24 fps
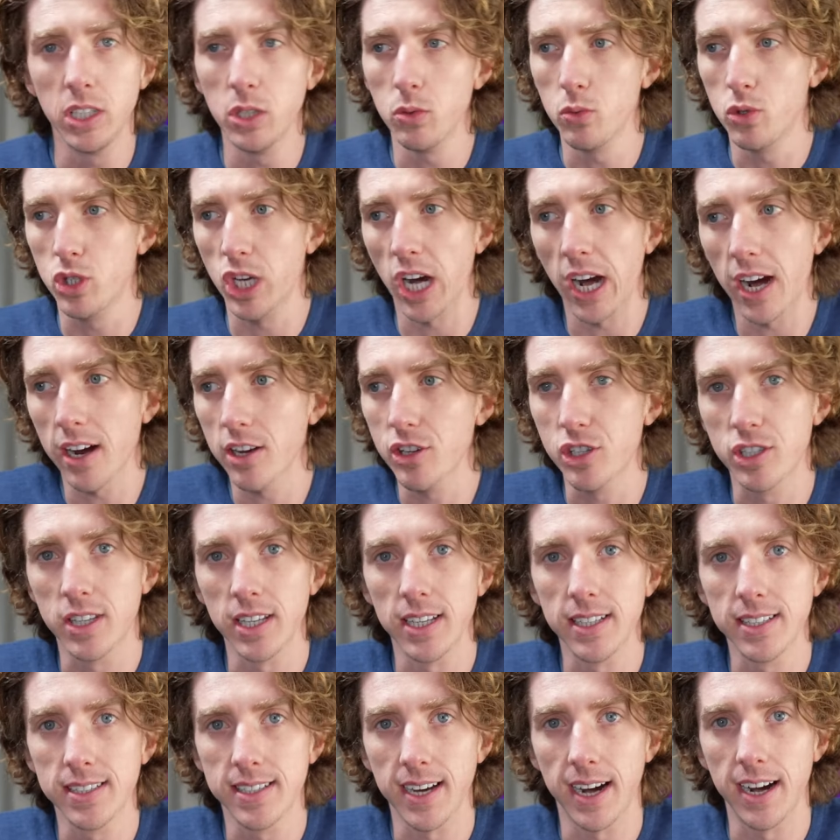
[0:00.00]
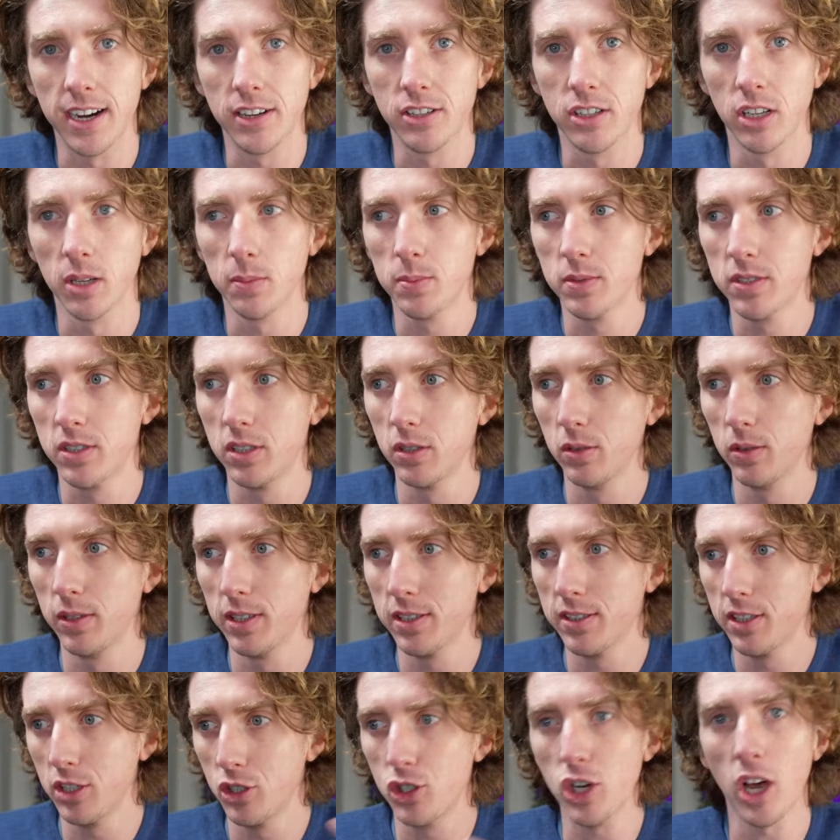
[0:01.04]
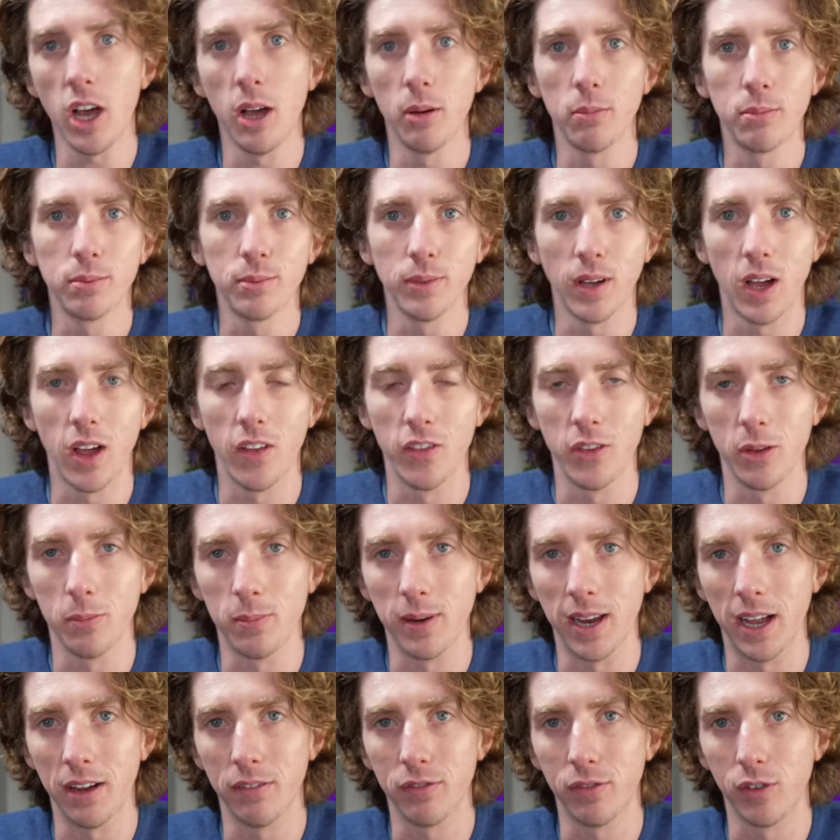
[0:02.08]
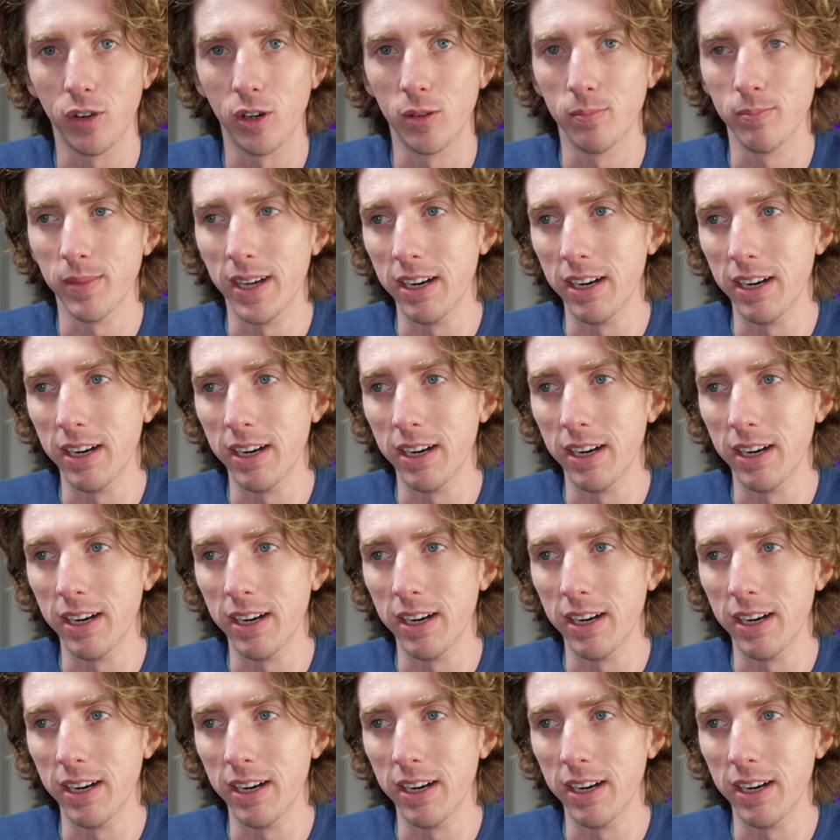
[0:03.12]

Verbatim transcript: you charge these startups to list a job on the platform.